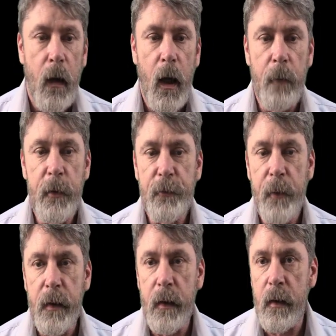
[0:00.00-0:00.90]
I'm
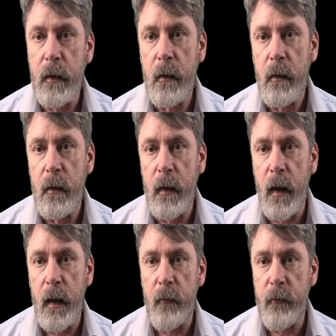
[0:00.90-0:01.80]
expecting
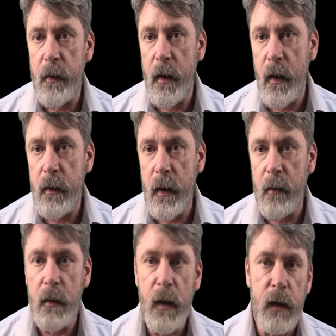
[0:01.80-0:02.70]
that after they hunt
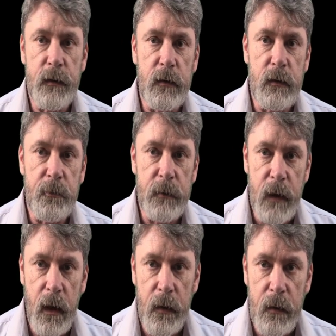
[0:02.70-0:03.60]
down the National
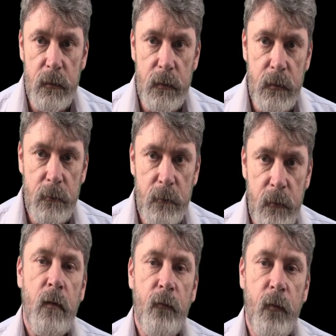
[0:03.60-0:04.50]
Battalions,
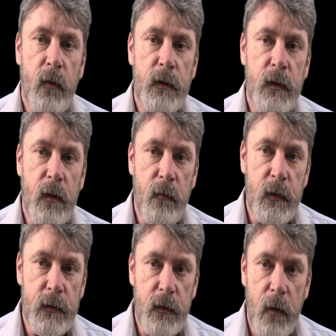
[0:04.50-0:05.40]
for the
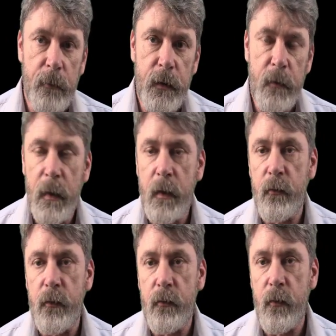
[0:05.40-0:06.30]
Russian army to make a
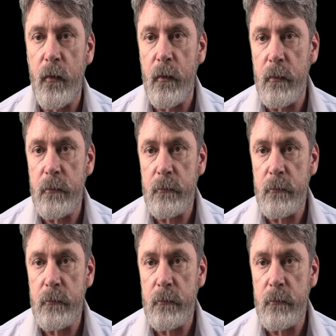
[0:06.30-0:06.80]
withdrawal.